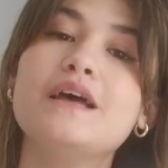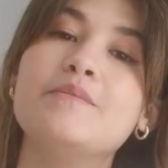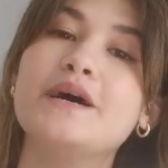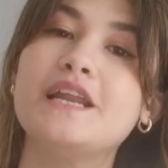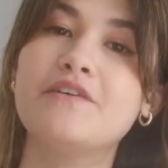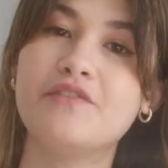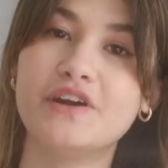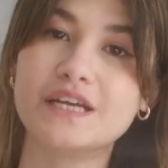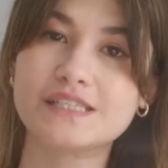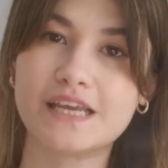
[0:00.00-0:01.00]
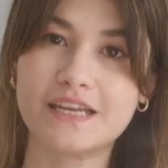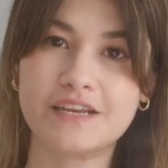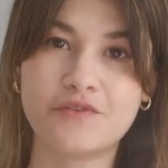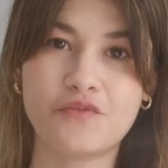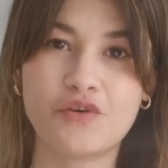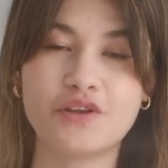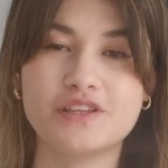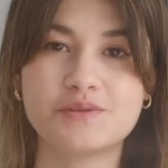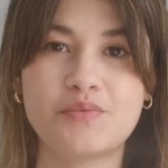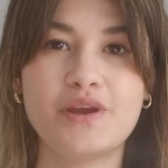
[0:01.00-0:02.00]
but I'm very excited for the
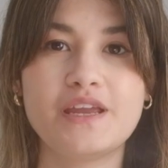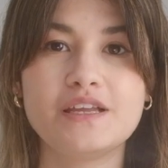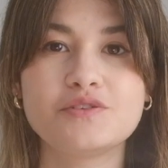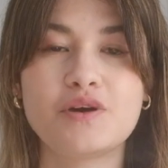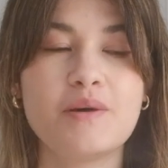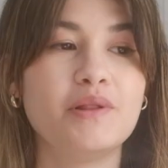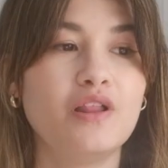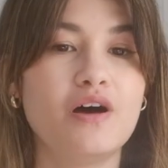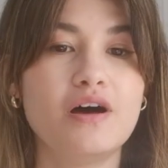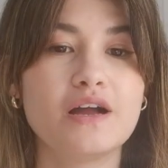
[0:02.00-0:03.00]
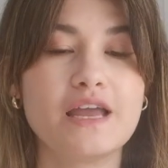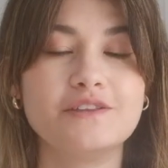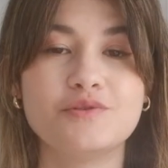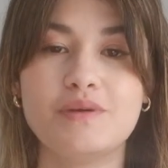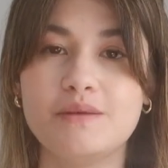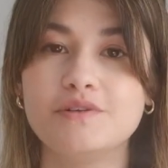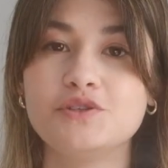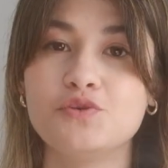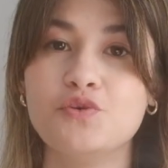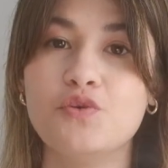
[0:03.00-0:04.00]
spring to come along and to be able
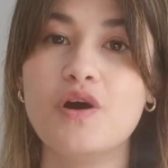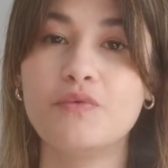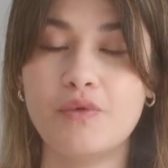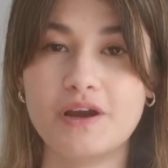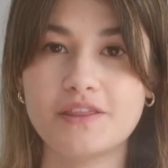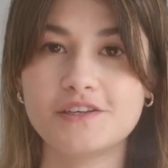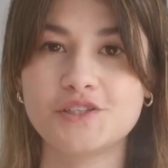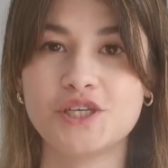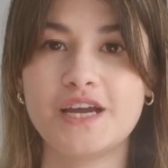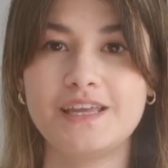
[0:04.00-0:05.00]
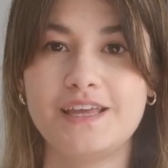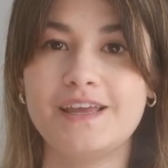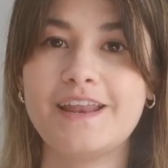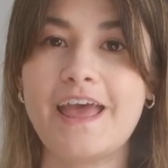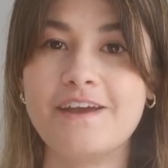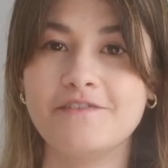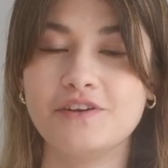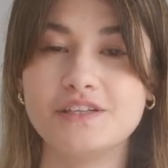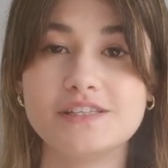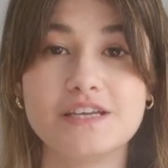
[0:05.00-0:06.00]
to wear this jacket
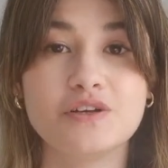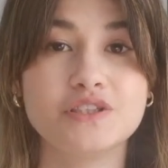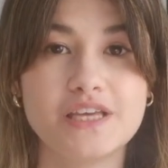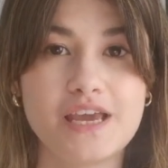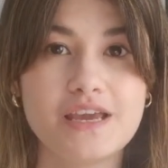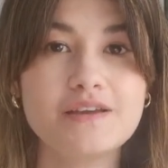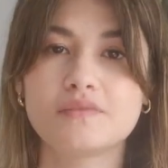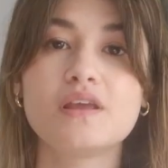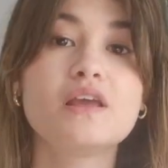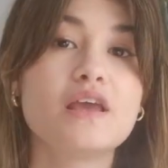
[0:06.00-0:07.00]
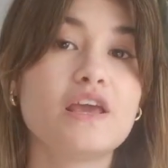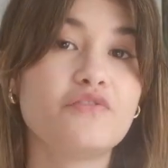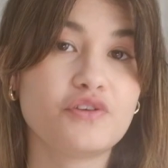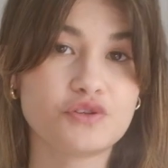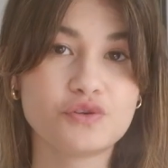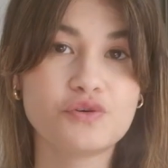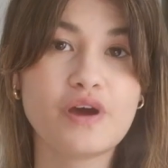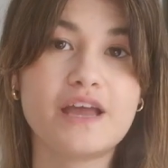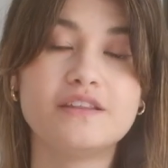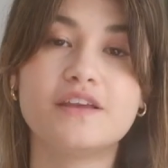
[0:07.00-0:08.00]
every single day. If you do
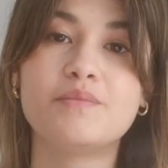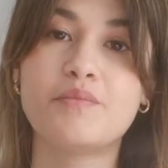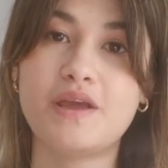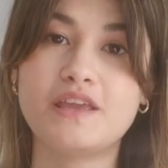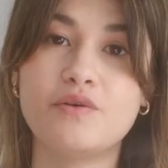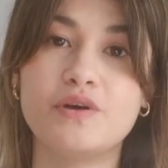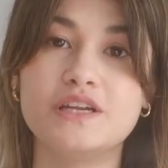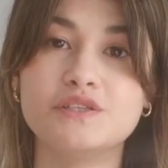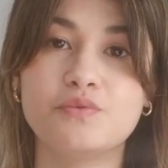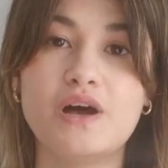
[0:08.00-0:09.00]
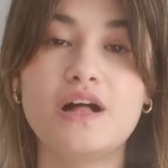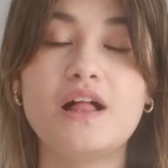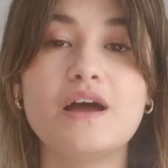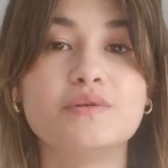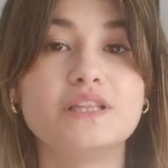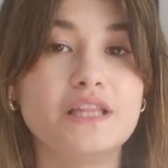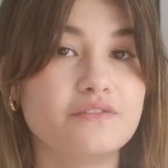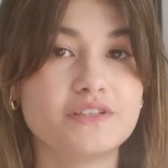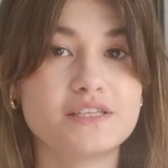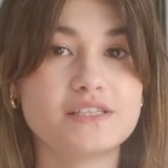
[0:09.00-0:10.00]
end up making one as well, I would
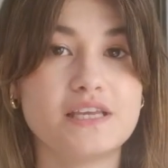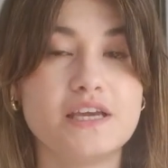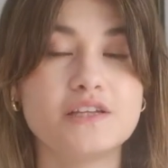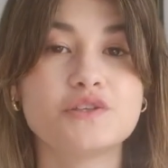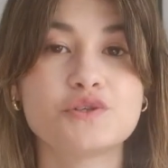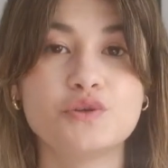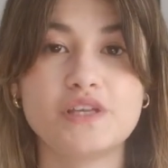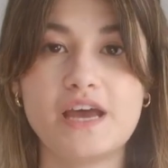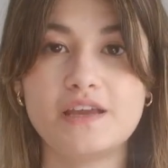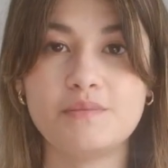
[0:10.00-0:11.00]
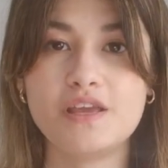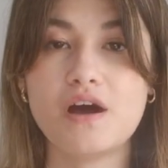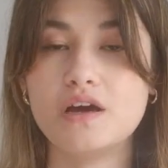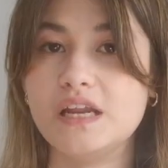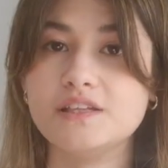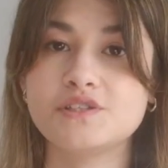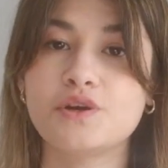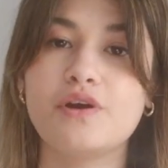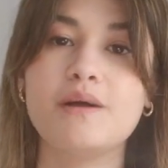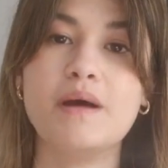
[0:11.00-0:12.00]
love to see it. So tag me on
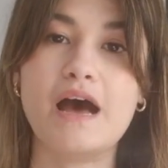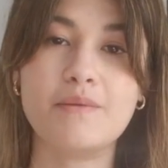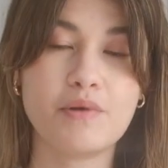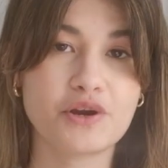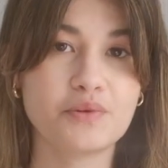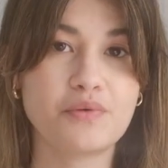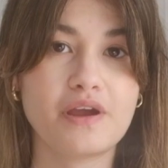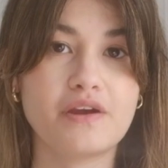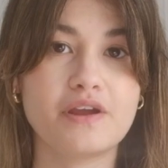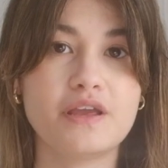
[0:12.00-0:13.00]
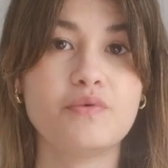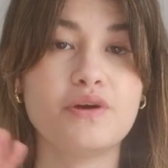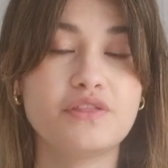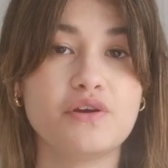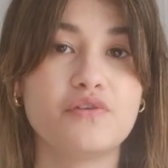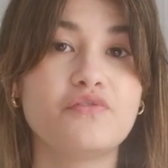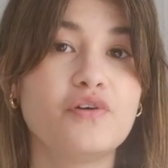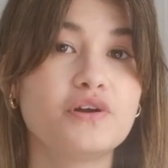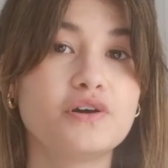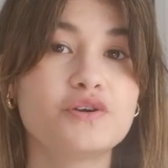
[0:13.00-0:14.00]
Instagram at Moderne Prairie with your
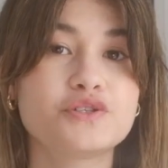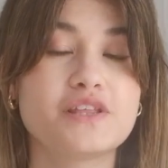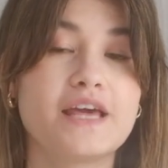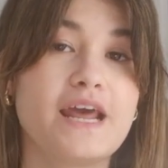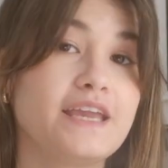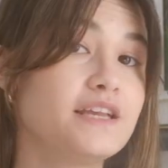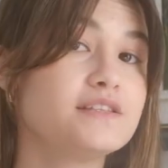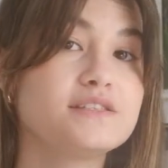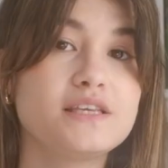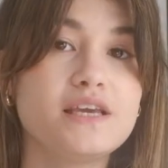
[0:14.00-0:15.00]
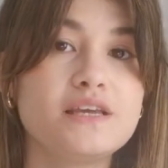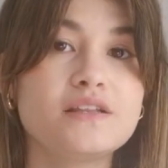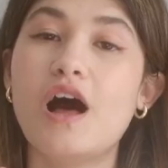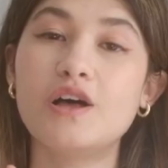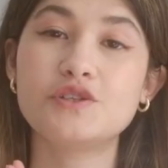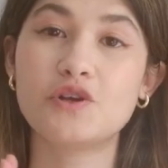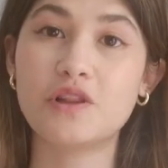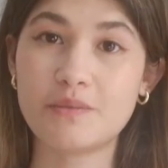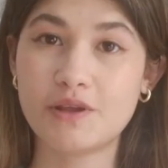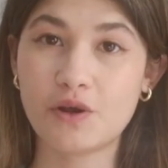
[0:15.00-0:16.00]
photo so that I can see it. Also,
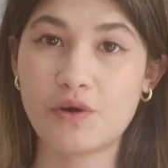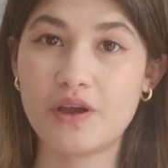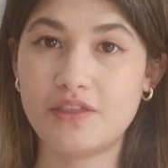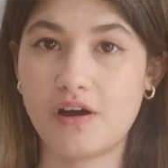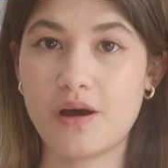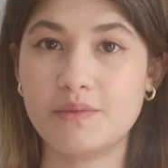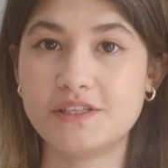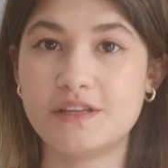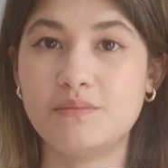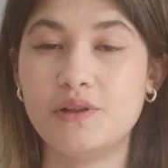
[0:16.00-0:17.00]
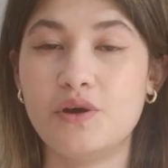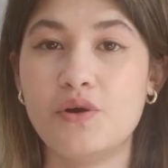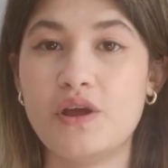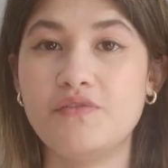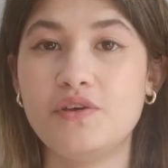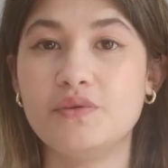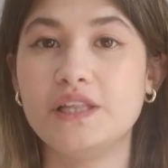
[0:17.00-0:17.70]
let me know in the comments down below if you would